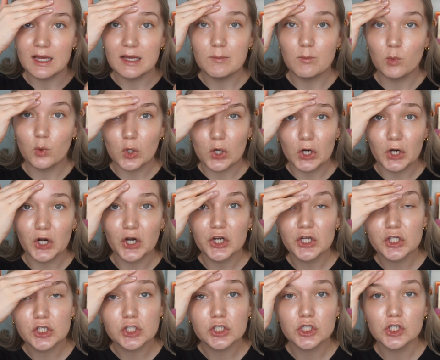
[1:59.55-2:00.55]
a more
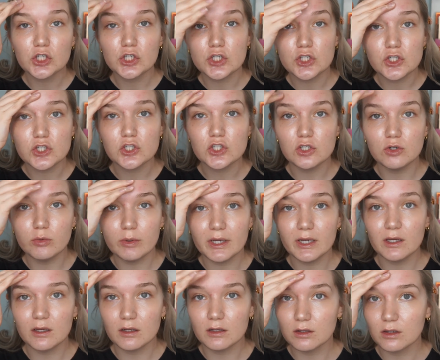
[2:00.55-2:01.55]

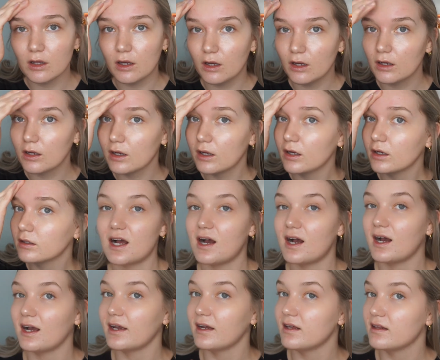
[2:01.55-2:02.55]
dewy look.
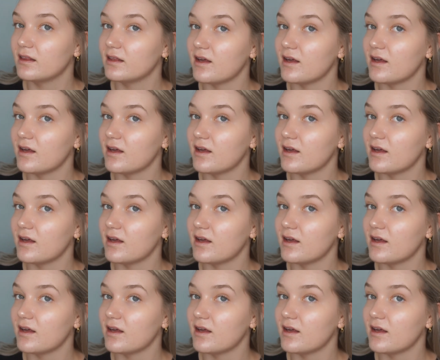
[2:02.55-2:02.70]
I